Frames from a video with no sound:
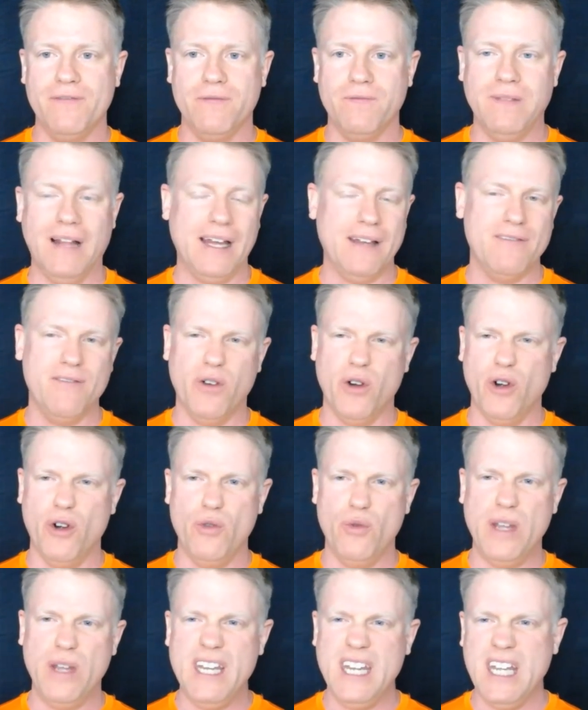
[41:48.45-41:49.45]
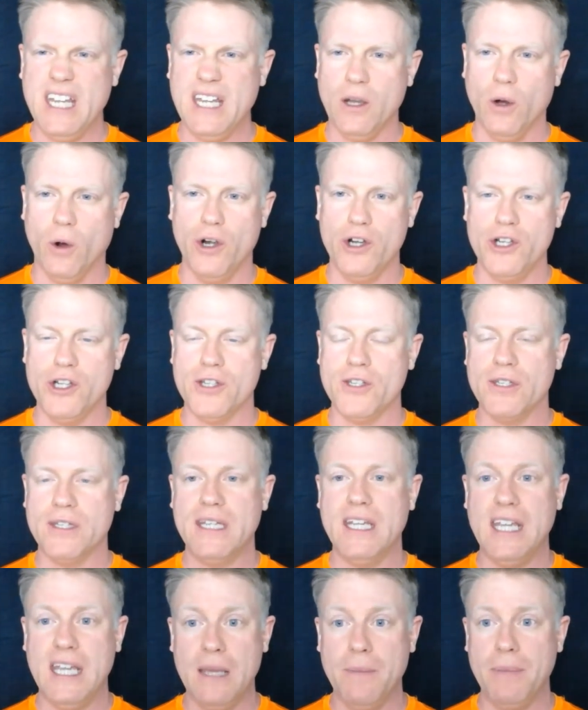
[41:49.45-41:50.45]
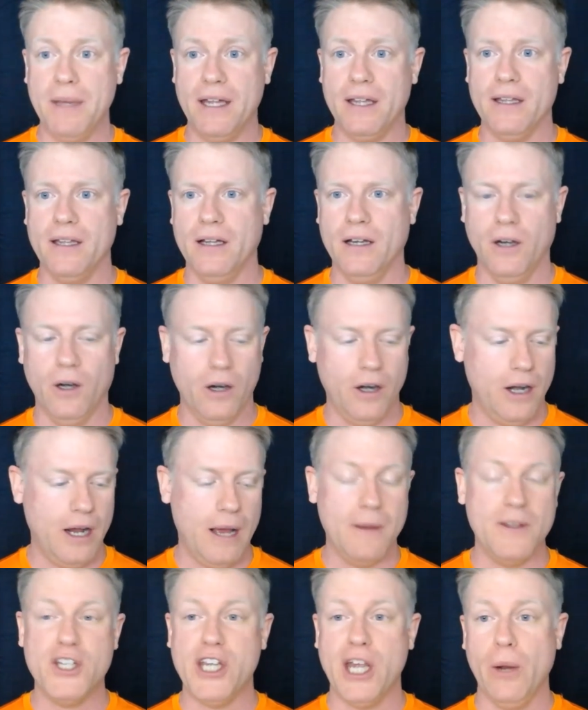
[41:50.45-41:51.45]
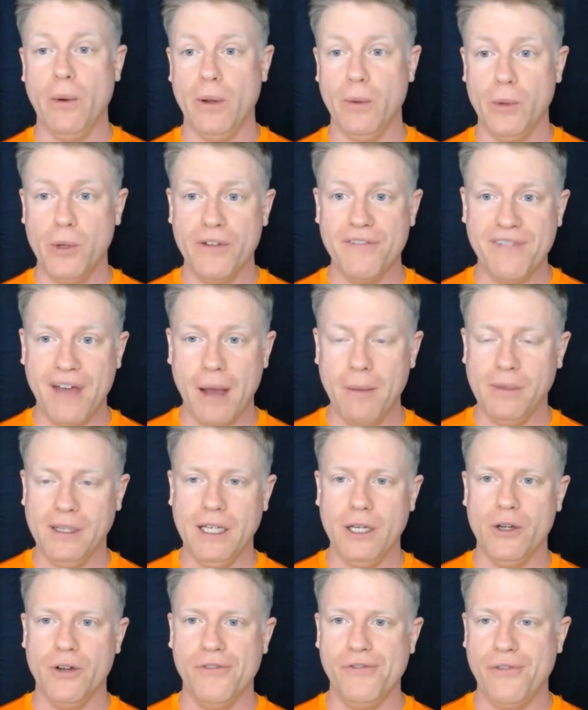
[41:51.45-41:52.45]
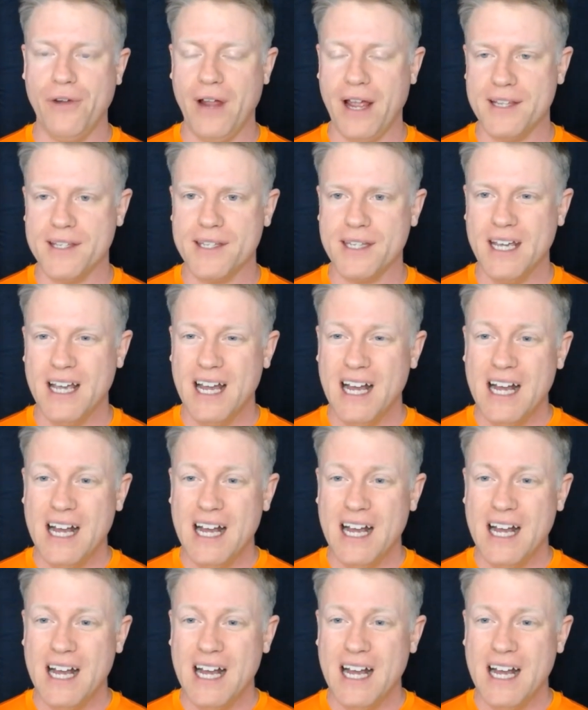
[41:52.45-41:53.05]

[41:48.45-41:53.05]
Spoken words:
like for reading, or just keep it or share it with your family, your friends.